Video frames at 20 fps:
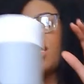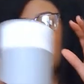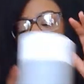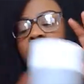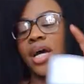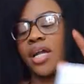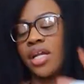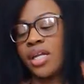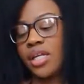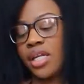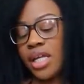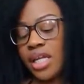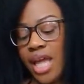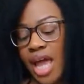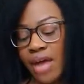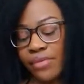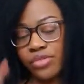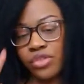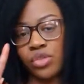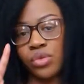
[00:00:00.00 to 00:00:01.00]
and they
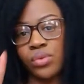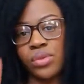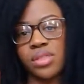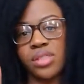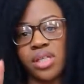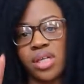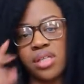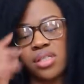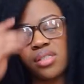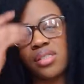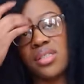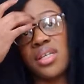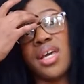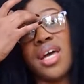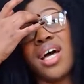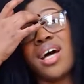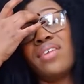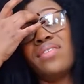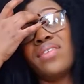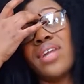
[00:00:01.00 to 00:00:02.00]
have 2 scents. They
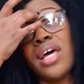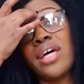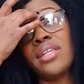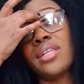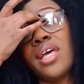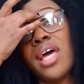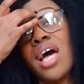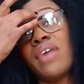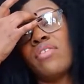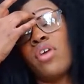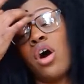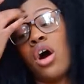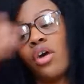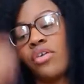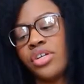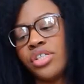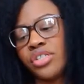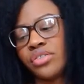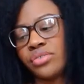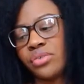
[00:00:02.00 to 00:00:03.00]
have
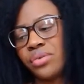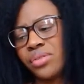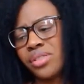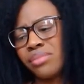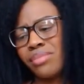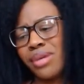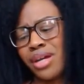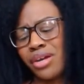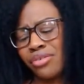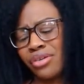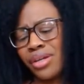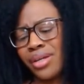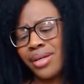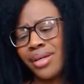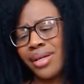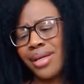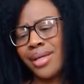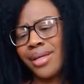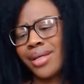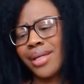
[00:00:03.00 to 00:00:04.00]
orange,
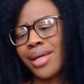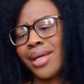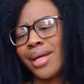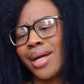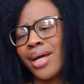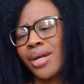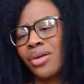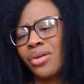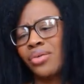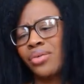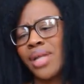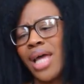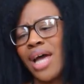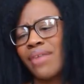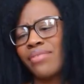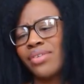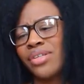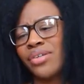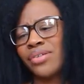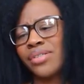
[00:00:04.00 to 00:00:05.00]
rosemary, and I don't know,
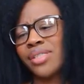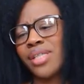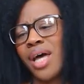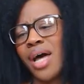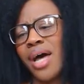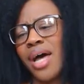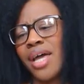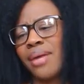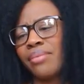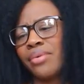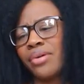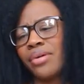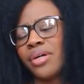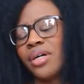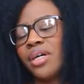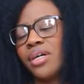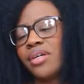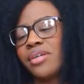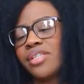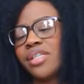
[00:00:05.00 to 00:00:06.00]
lavender, thyme, or
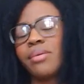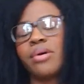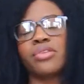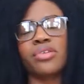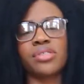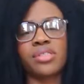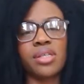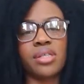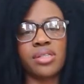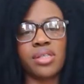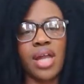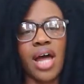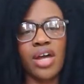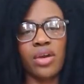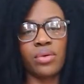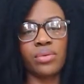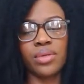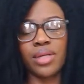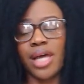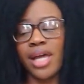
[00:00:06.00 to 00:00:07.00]
some other scent that I
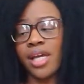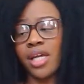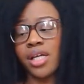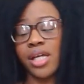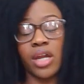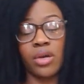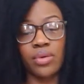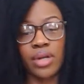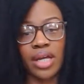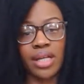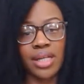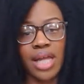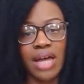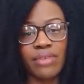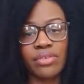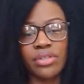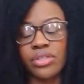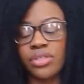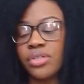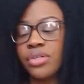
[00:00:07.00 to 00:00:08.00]
don't like. I don't like
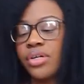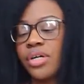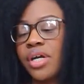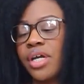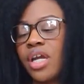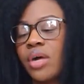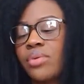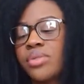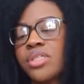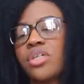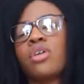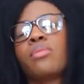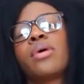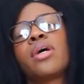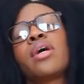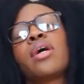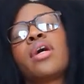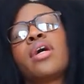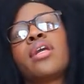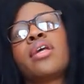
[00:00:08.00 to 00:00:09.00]
lavender, and I was like, oh my
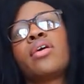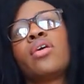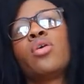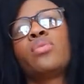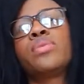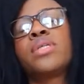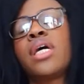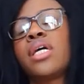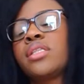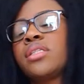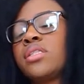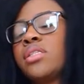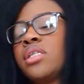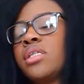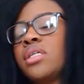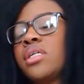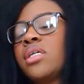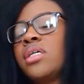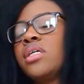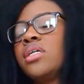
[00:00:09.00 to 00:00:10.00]
god, I hope that
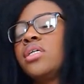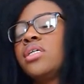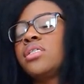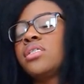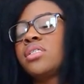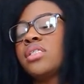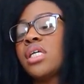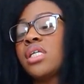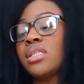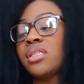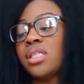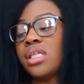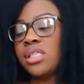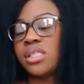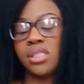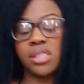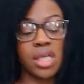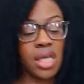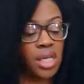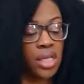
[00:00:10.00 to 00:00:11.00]
the scent they
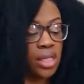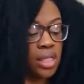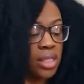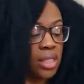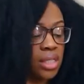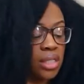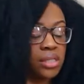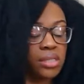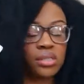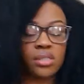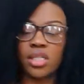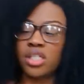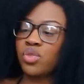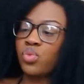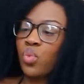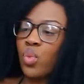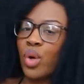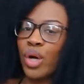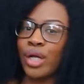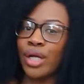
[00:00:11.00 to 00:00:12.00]
send is this
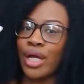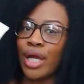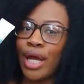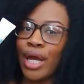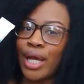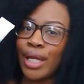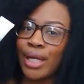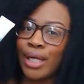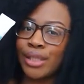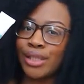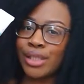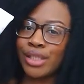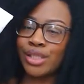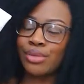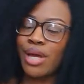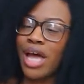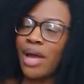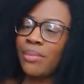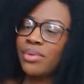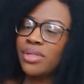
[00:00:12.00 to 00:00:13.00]
one, and it just
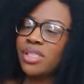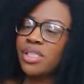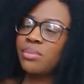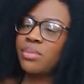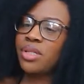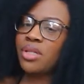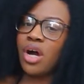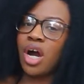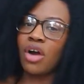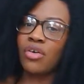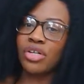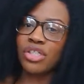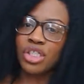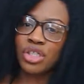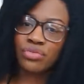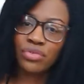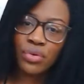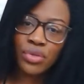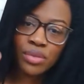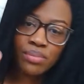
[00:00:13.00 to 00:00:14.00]
so happens to be the orange
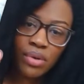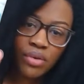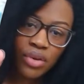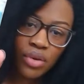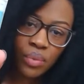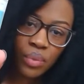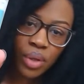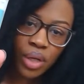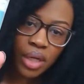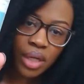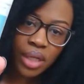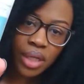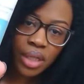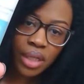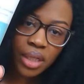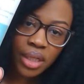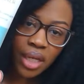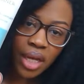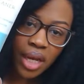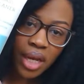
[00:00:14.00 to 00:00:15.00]
and rosemary
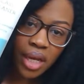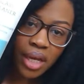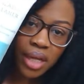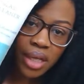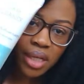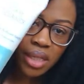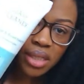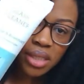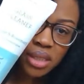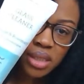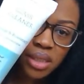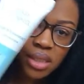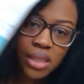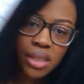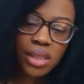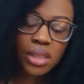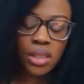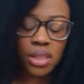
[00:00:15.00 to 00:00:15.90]
one. Yes.